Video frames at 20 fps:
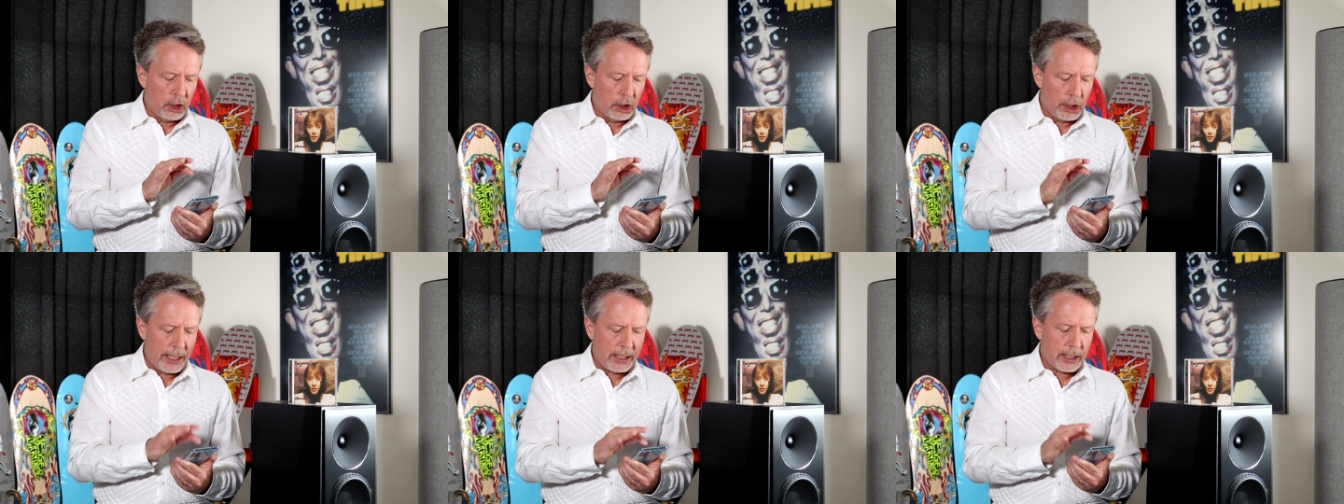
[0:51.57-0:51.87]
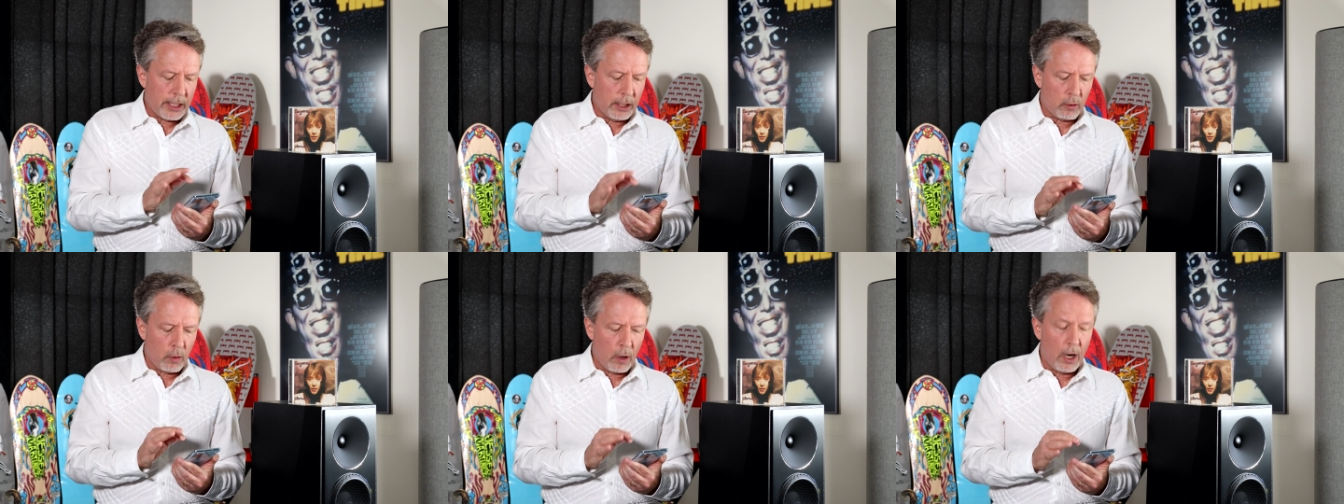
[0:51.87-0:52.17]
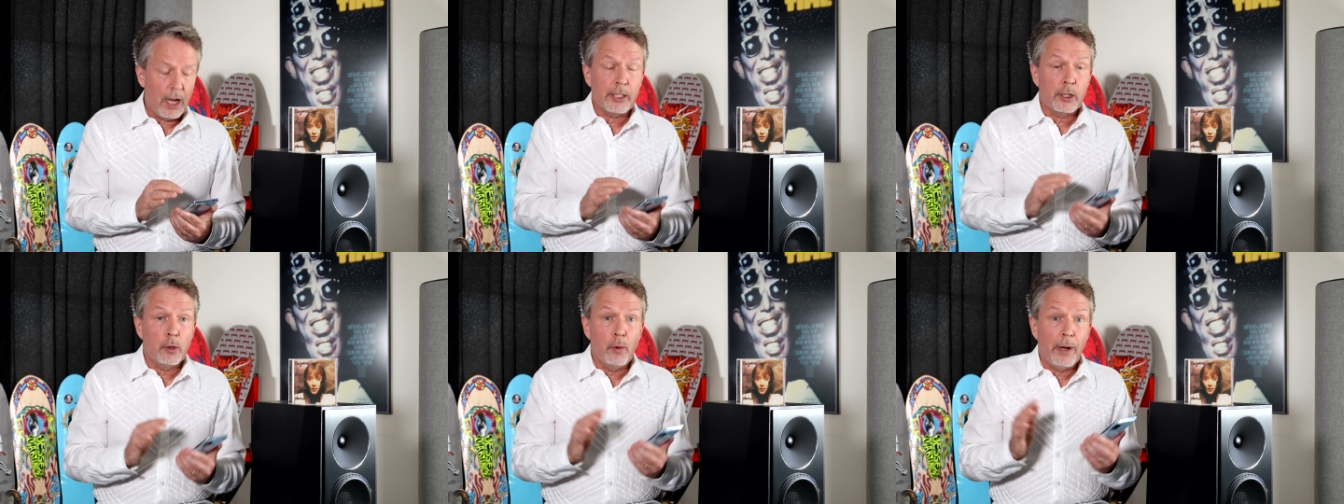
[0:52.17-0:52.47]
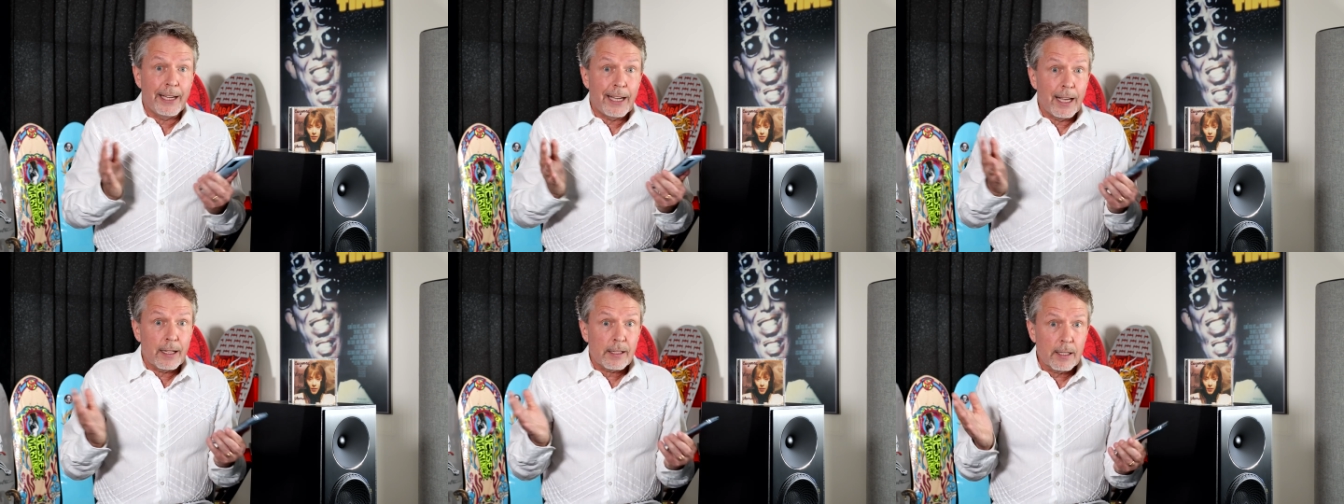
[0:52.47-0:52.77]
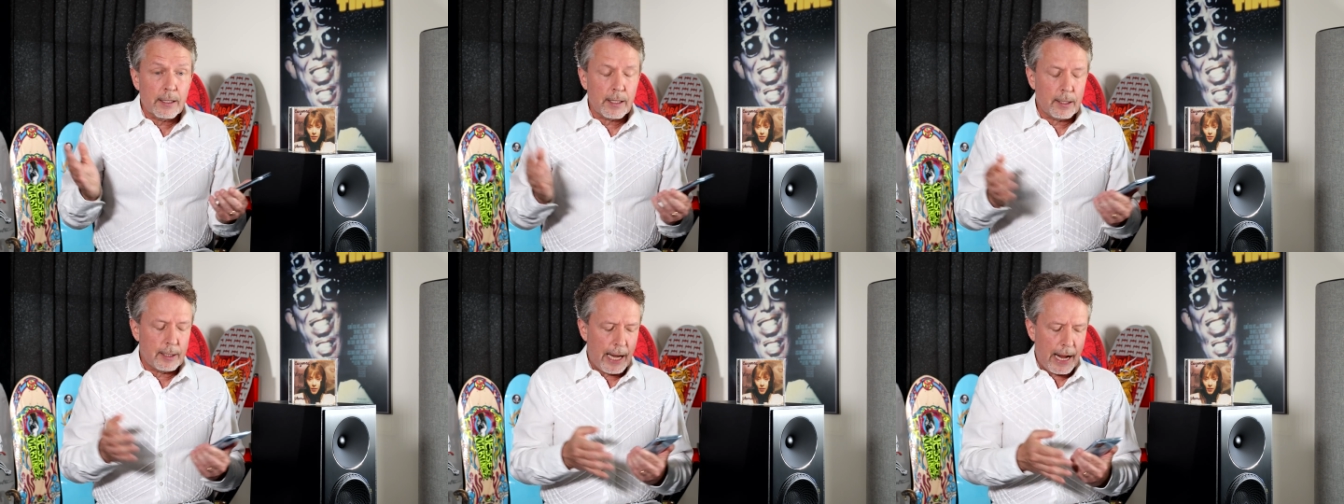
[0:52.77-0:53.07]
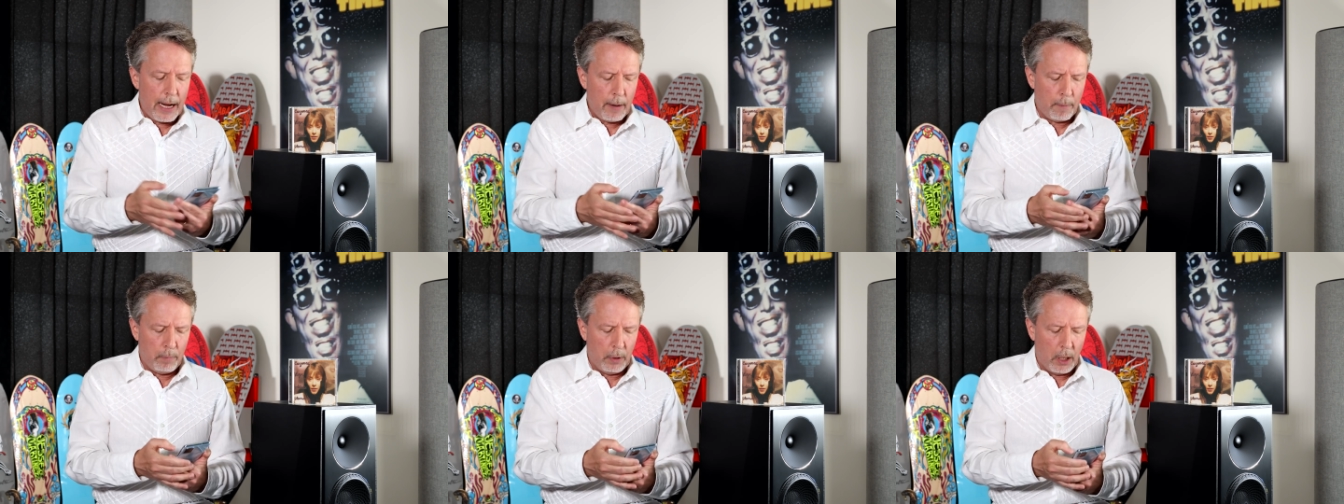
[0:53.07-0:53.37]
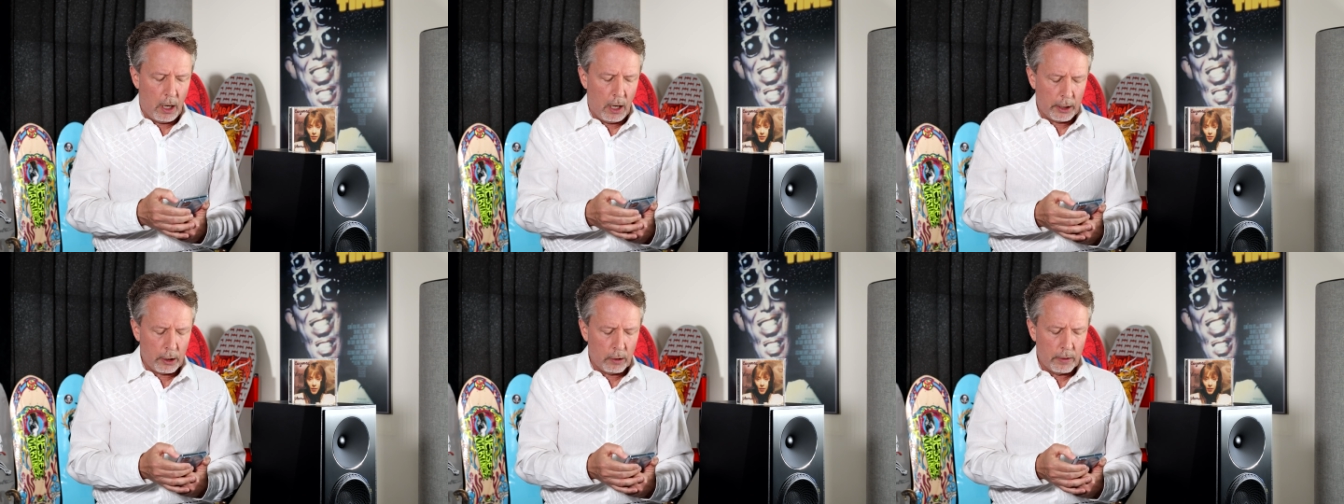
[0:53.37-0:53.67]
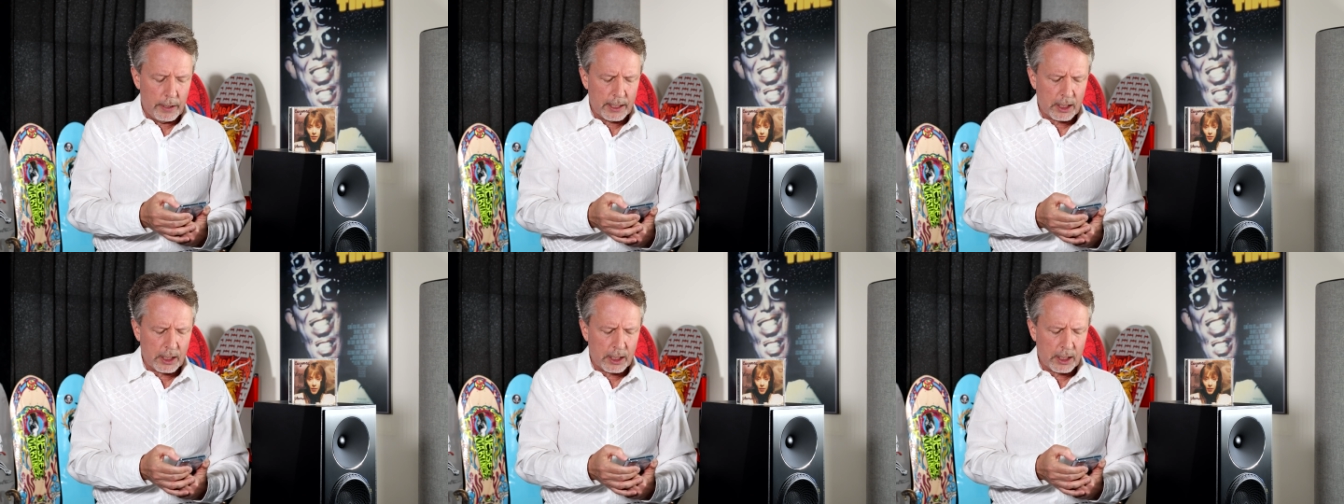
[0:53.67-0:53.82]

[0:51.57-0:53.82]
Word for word: Jason Cross, who I guess is a tech blogger,